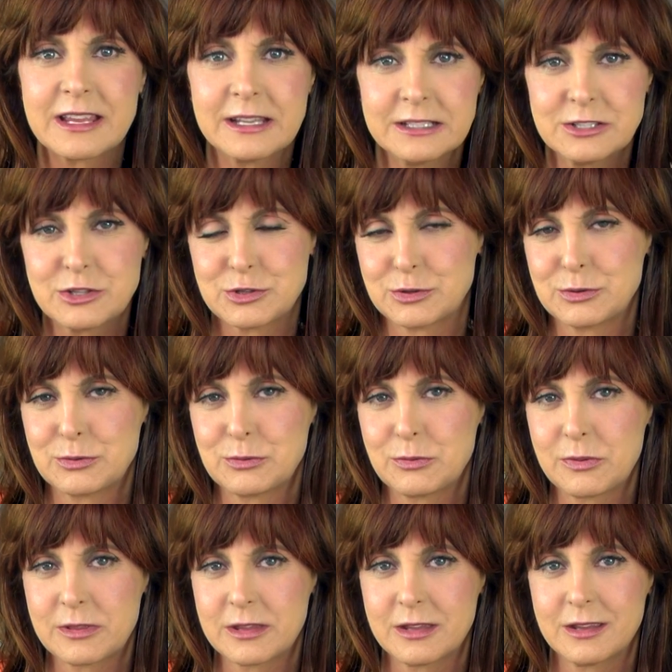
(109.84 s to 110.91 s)

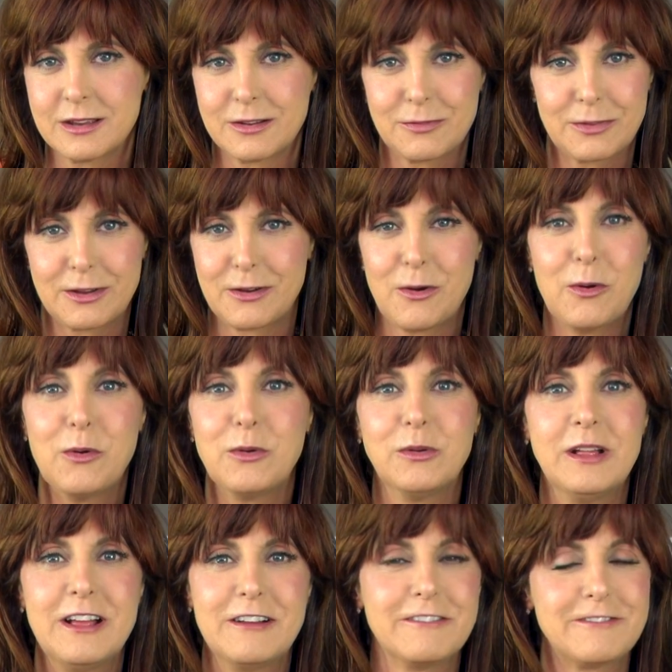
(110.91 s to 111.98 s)
into the whole
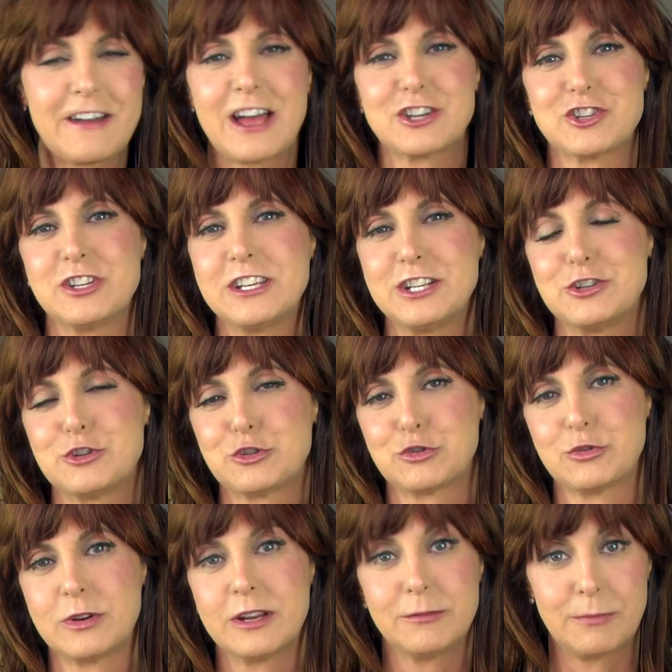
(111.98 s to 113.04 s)
fashion
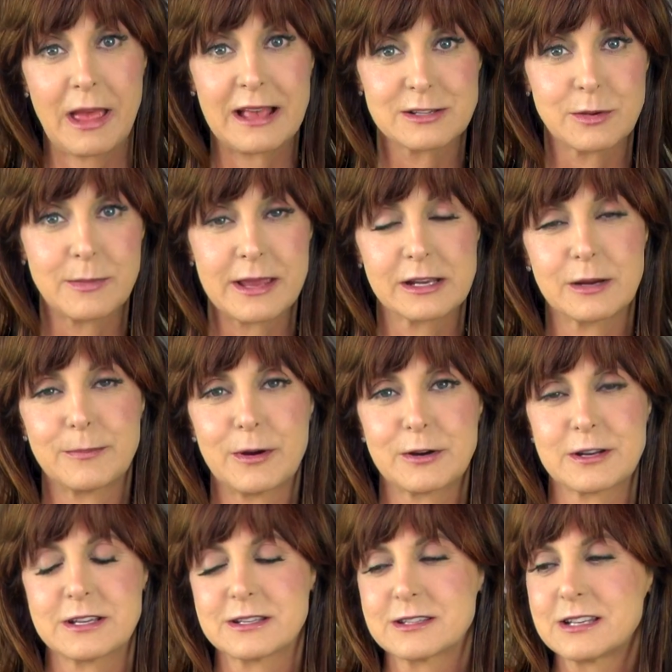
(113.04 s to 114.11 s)
industry as a makeup
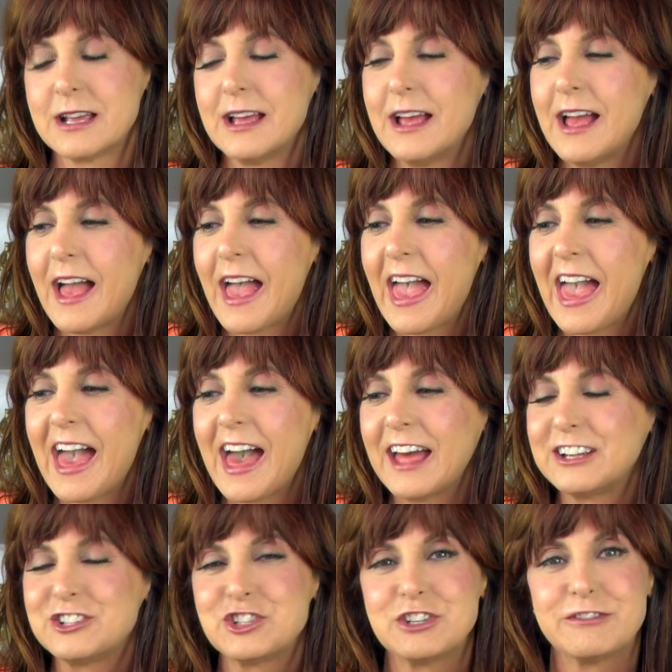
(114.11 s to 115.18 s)
artist.
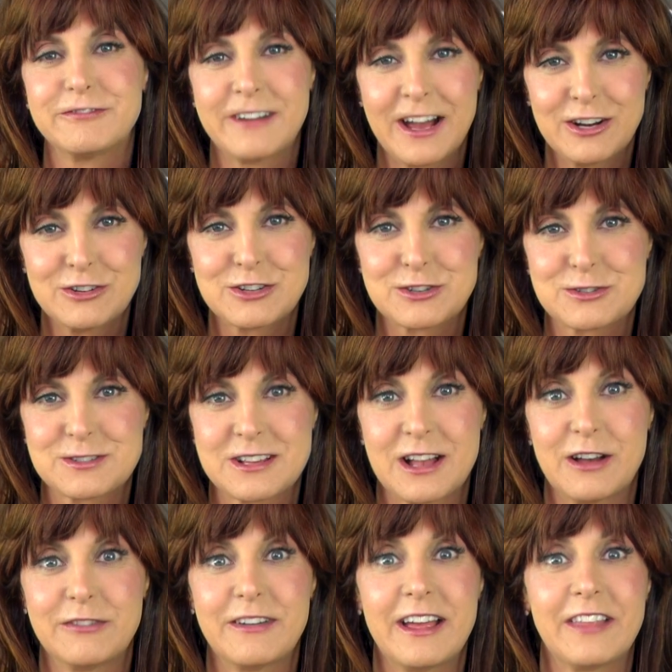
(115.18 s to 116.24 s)
And she found
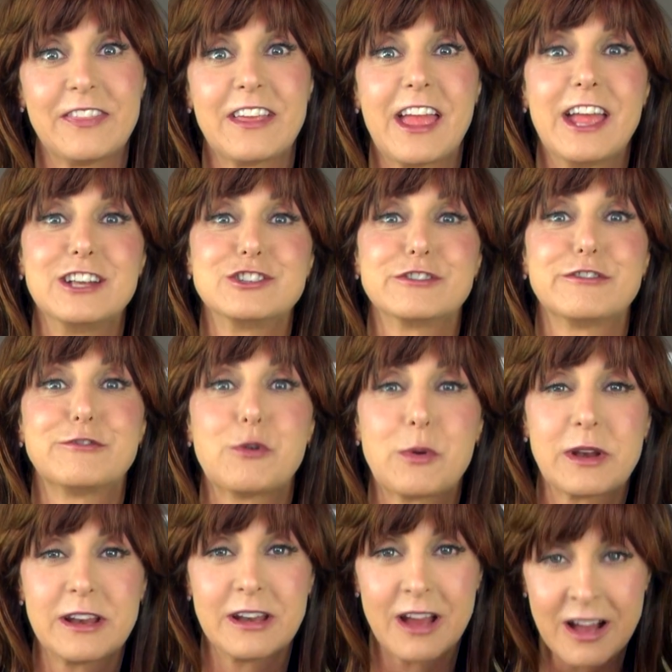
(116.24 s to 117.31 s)
herself at the age of
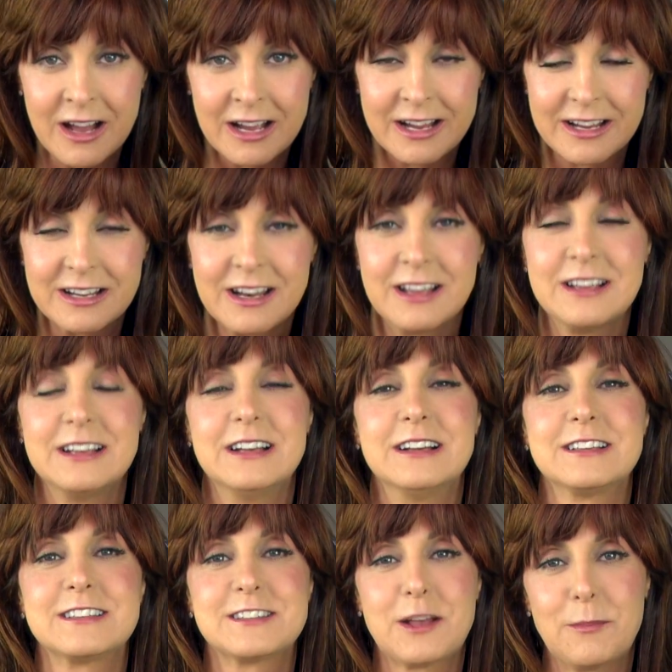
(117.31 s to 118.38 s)
49,
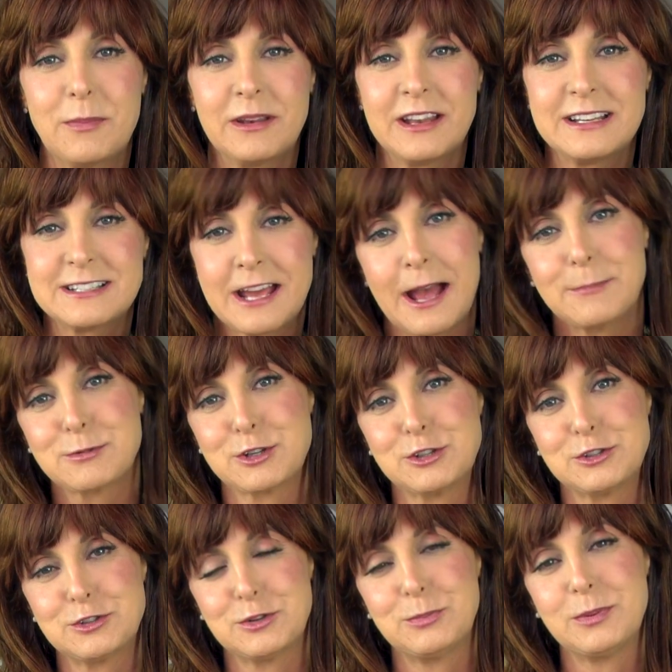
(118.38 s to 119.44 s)
somebody tapped
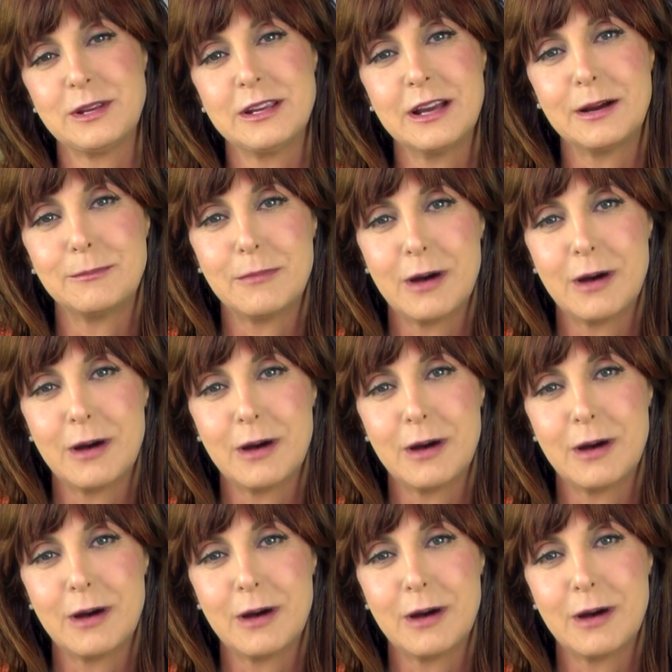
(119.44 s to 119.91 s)
her to be a